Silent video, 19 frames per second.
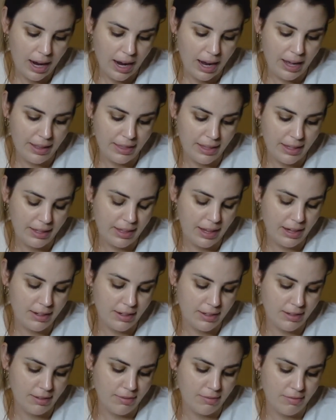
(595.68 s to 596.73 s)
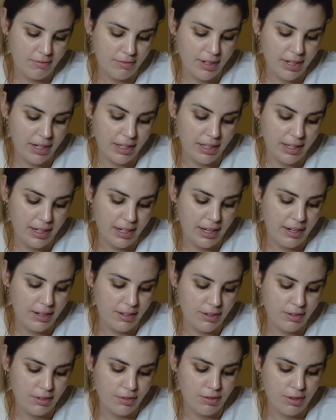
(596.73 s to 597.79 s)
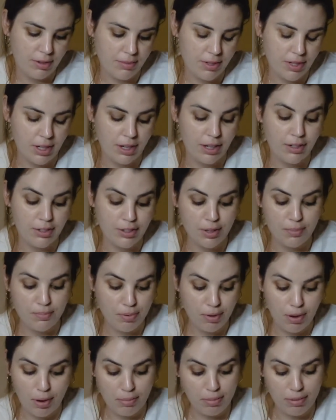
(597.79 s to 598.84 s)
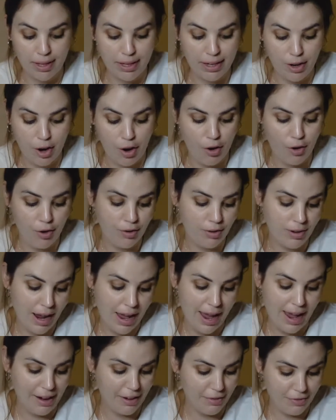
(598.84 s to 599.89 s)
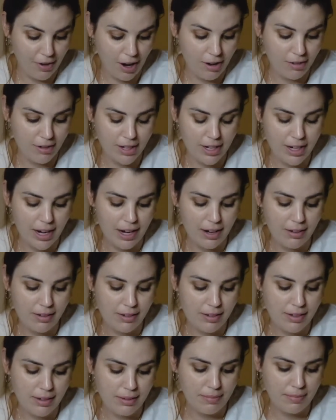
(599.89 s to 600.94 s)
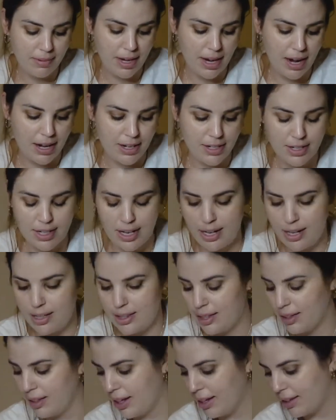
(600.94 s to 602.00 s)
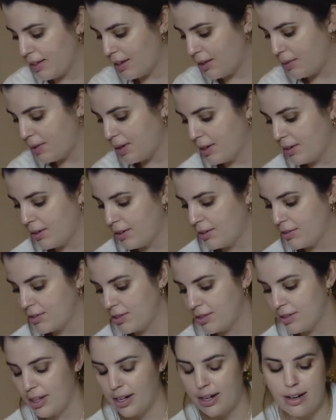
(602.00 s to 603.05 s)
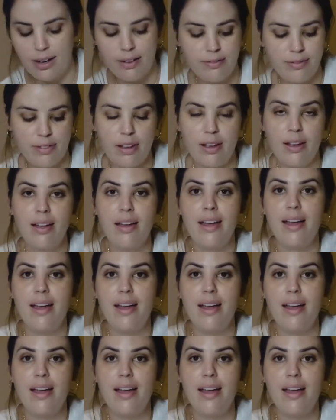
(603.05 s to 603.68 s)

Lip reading: I think that doesn't really need a description because you probably know how to file your nails. But yeah, I just get it the length I want. I'll do that after.